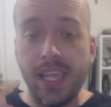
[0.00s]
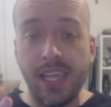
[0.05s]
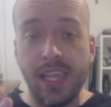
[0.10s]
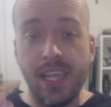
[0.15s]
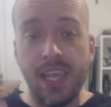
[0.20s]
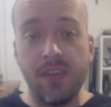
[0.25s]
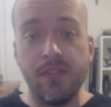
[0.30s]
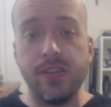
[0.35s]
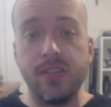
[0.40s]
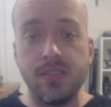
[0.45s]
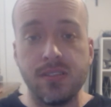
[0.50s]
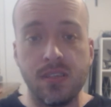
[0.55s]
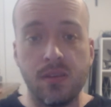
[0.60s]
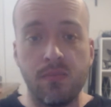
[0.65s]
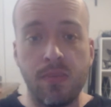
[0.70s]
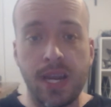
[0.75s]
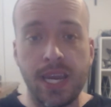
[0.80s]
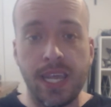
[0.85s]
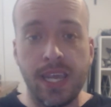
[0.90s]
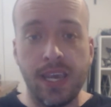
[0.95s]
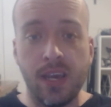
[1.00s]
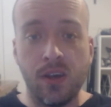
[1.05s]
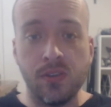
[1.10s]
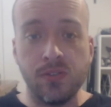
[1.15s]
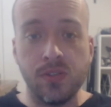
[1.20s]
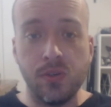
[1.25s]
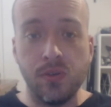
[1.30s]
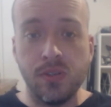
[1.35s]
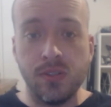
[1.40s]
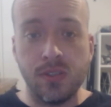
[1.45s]
Give it to somebody
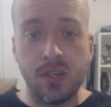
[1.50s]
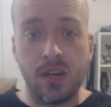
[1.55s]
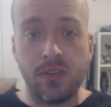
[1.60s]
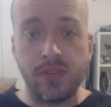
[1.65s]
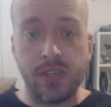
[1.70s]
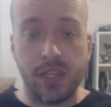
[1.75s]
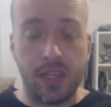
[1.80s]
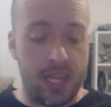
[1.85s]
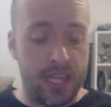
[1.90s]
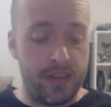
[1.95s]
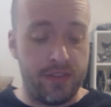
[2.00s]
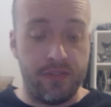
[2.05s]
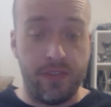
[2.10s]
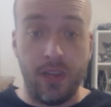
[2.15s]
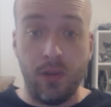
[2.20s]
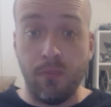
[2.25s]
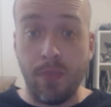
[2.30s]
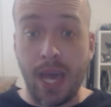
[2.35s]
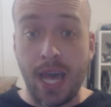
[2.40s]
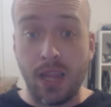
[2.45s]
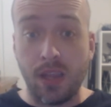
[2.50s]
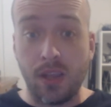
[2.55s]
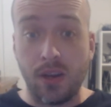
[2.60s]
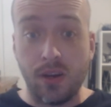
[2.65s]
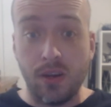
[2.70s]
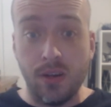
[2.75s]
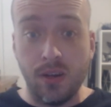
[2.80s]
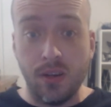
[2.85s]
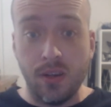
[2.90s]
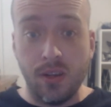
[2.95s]
else who deserves it, like Finn Balor.
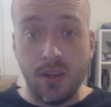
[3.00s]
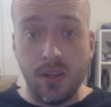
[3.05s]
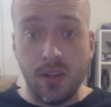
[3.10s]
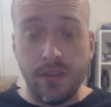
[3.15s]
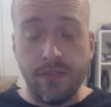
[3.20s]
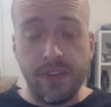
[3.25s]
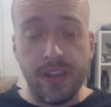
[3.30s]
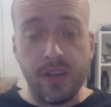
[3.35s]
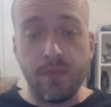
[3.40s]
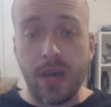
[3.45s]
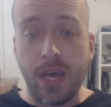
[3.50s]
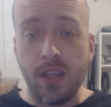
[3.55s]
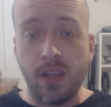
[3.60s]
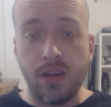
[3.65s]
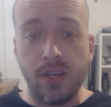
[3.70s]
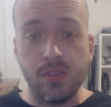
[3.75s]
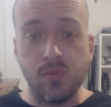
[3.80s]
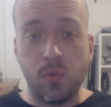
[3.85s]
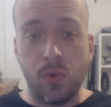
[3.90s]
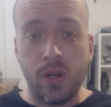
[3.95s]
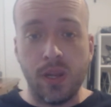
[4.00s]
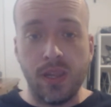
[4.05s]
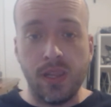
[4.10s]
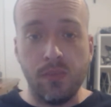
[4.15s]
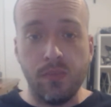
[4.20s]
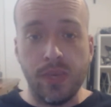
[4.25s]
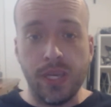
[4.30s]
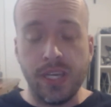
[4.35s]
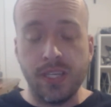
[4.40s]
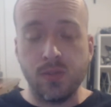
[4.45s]
Finn Balor is one of the
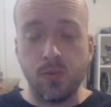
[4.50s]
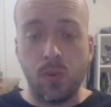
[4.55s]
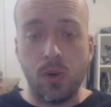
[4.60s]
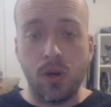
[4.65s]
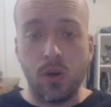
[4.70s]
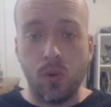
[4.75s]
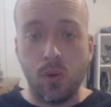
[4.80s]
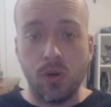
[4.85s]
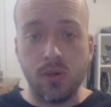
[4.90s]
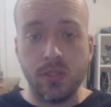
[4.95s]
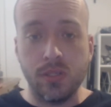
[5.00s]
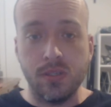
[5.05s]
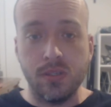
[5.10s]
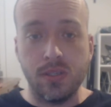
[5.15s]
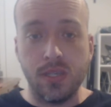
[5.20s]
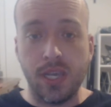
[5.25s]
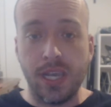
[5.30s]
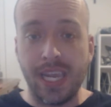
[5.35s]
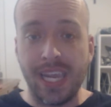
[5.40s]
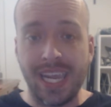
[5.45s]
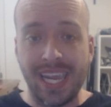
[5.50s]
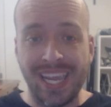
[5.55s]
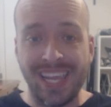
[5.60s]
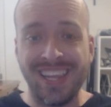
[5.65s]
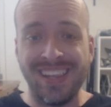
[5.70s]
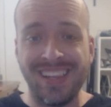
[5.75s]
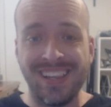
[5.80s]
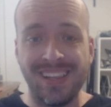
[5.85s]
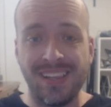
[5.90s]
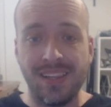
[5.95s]
biggest workhorses
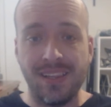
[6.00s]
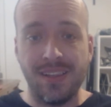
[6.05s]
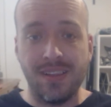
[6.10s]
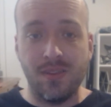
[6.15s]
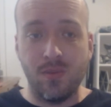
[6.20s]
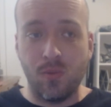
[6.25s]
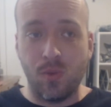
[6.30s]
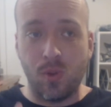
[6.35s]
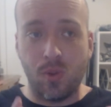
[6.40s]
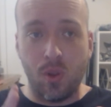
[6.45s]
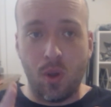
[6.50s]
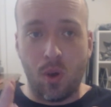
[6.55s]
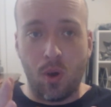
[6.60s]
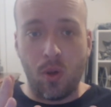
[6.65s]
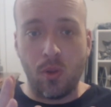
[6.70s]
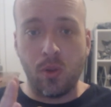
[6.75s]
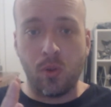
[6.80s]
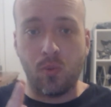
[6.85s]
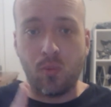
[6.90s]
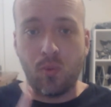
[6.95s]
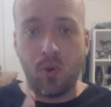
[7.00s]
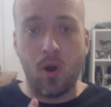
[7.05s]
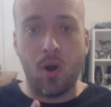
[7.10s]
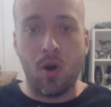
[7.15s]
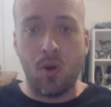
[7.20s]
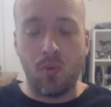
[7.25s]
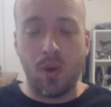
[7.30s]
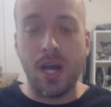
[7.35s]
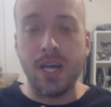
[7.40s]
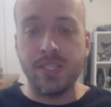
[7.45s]
on the
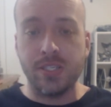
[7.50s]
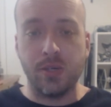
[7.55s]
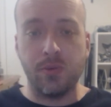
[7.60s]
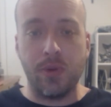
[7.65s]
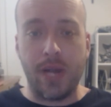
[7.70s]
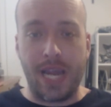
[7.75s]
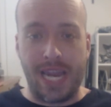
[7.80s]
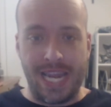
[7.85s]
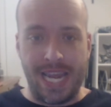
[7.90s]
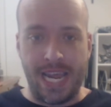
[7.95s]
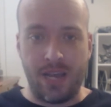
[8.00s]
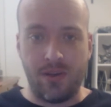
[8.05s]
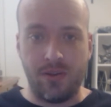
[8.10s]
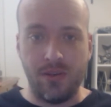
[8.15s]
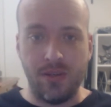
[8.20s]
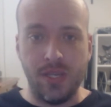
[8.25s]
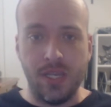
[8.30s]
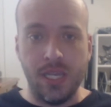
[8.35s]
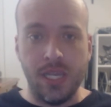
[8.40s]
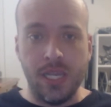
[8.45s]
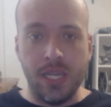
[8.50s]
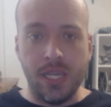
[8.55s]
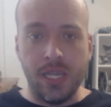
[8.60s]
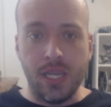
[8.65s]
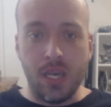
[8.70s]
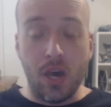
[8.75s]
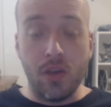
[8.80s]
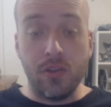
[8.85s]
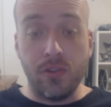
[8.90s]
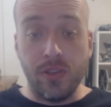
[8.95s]
Raw roster right now,
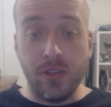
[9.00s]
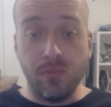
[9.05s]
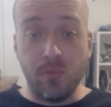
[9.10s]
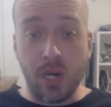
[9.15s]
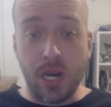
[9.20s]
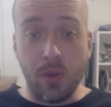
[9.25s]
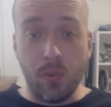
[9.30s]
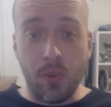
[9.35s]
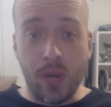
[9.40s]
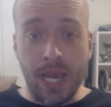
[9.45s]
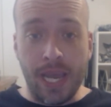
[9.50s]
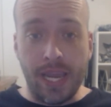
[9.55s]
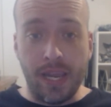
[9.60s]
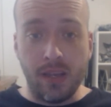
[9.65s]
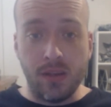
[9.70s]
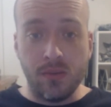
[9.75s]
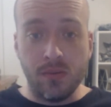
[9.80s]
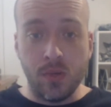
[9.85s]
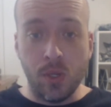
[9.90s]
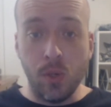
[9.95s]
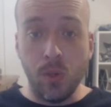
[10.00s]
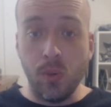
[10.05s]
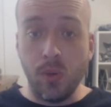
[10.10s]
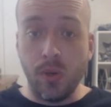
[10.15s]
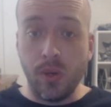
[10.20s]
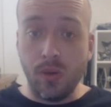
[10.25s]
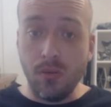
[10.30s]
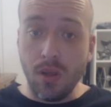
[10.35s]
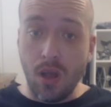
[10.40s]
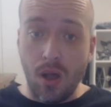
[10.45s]
other than Bray Wyatt, who
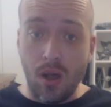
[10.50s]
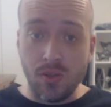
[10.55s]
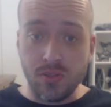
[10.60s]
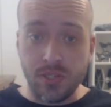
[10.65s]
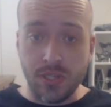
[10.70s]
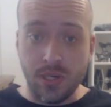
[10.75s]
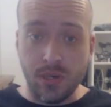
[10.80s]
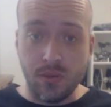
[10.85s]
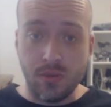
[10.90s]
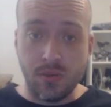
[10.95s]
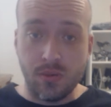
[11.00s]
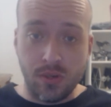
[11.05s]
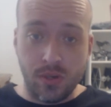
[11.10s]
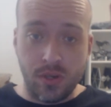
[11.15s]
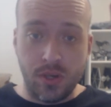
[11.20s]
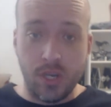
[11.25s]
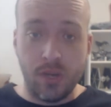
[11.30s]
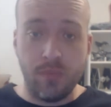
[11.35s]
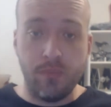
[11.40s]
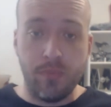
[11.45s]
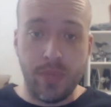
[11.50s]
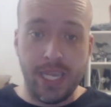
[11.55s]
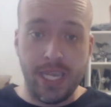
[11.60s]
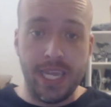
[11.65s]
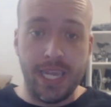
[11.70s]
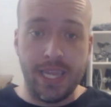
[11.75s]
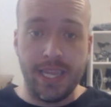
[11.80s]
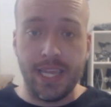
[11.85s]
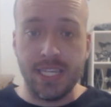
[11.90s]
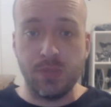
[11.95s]
also could be
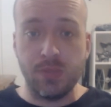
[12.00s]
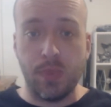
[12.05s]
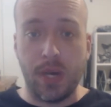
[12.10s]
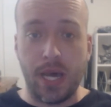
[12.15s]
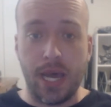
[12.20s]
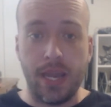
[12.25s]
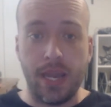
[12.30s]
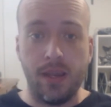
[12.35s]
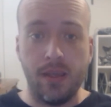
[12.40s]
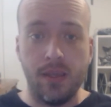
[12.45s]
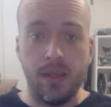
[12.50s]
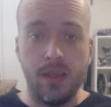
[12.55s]
in that spot.